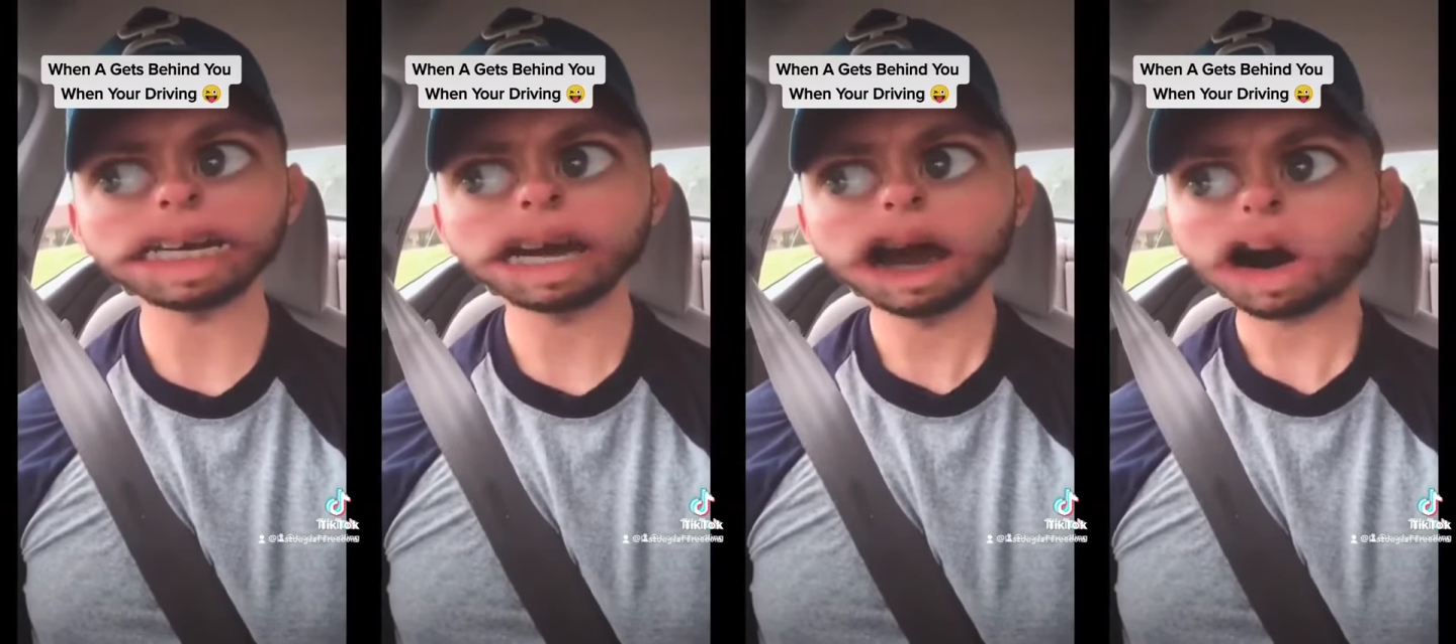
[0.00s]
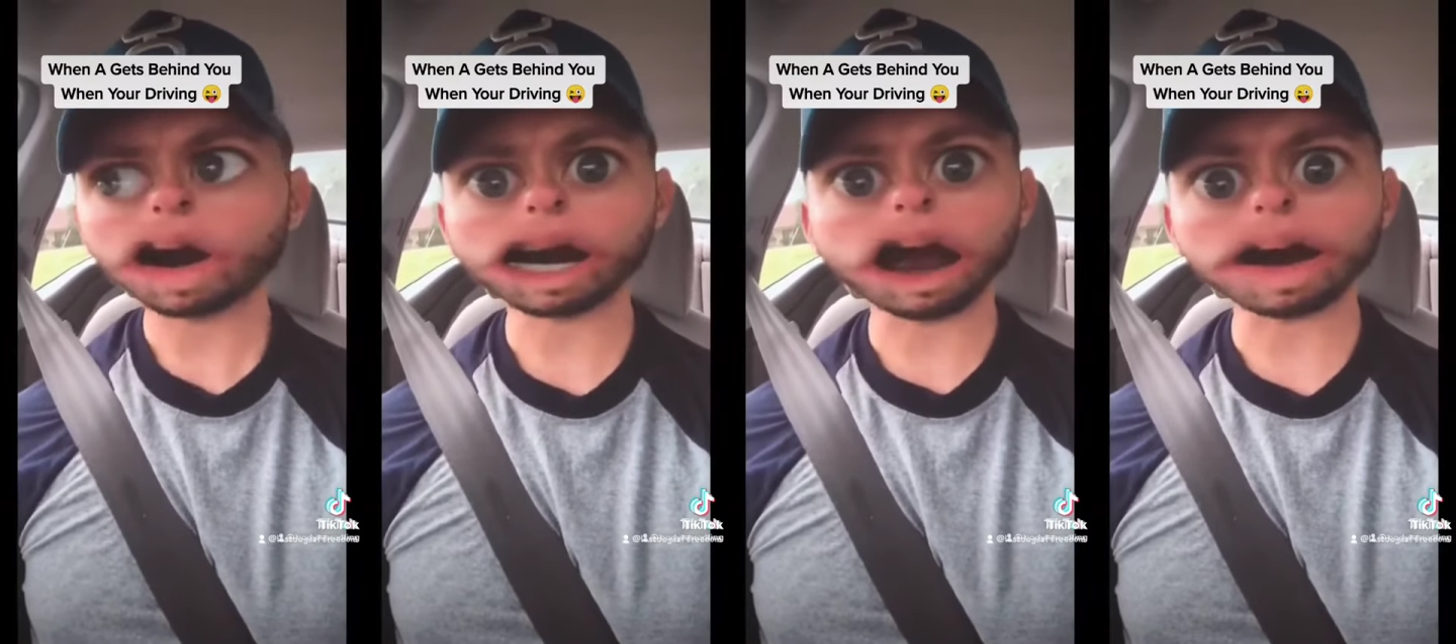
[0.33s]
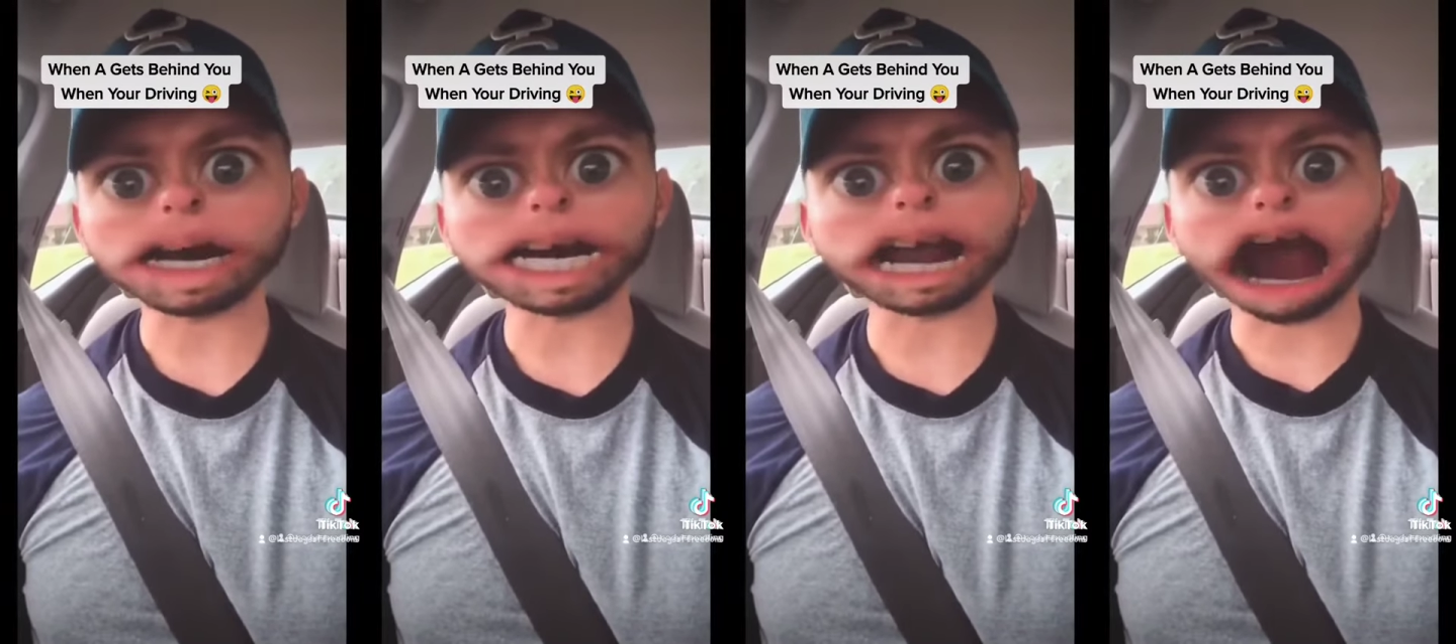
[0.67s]
or going
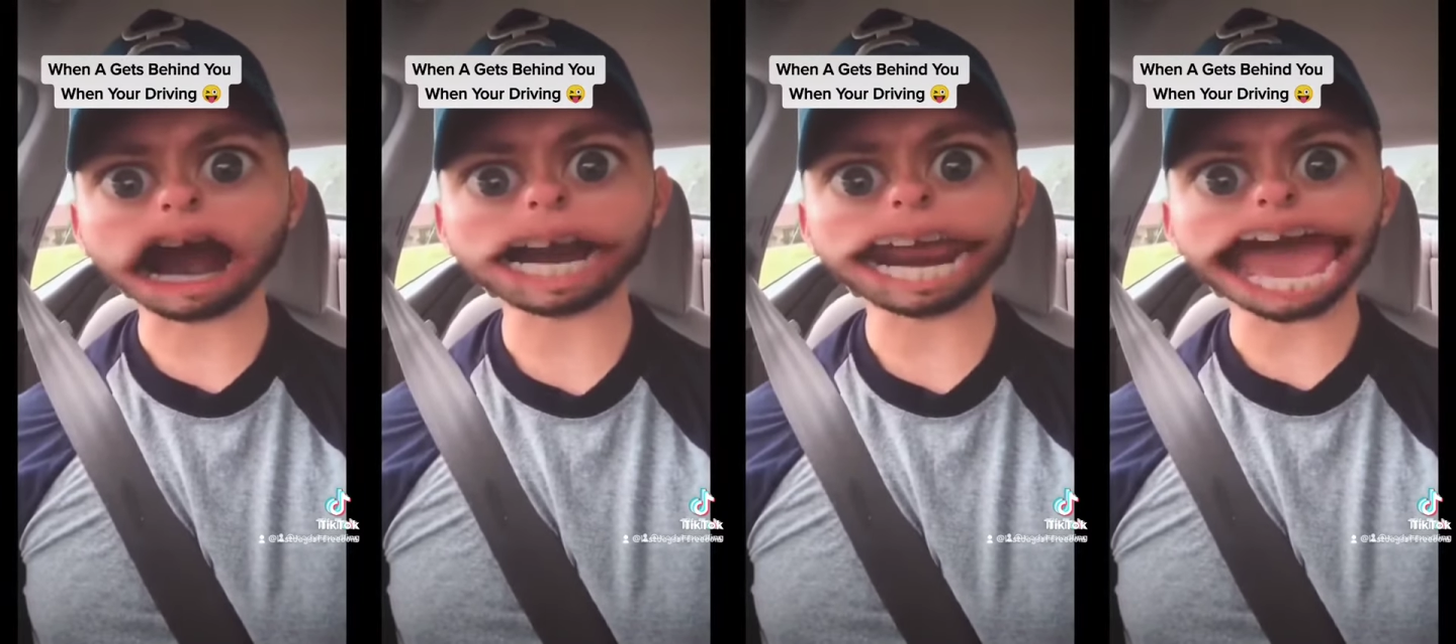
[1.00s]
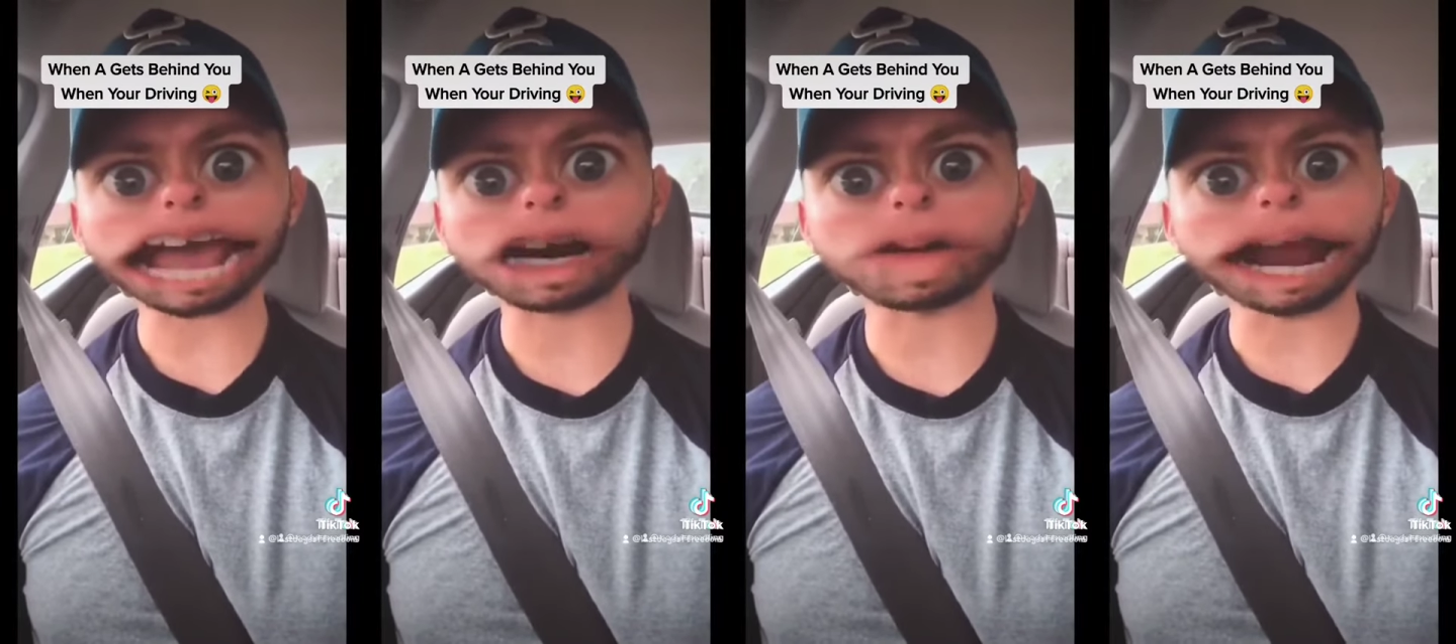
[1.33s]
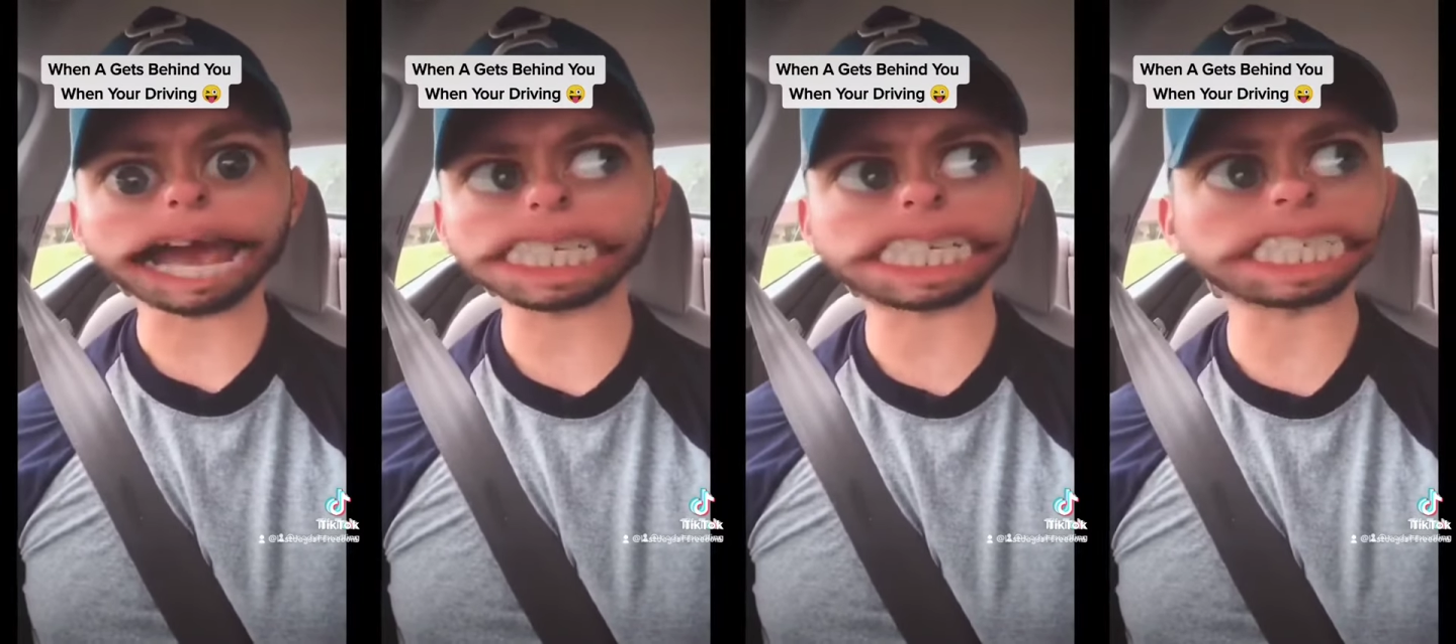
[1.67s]
to cardiac arrest
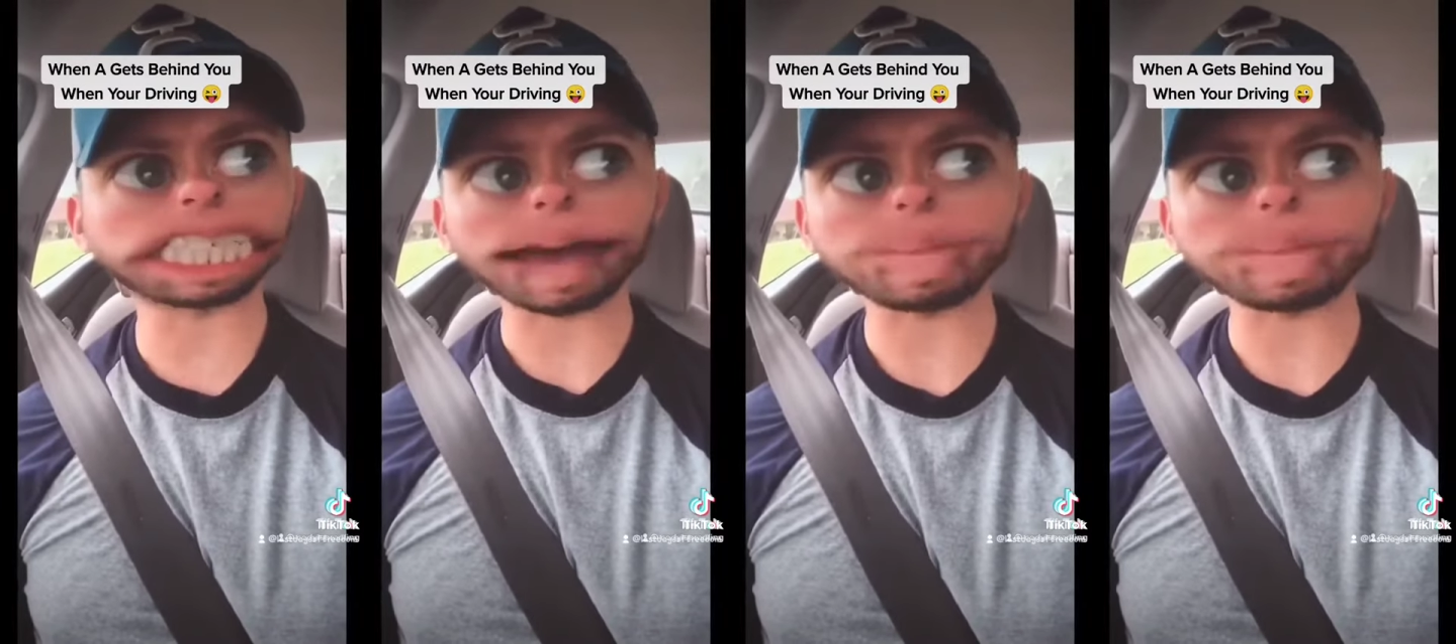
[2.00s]
because I'm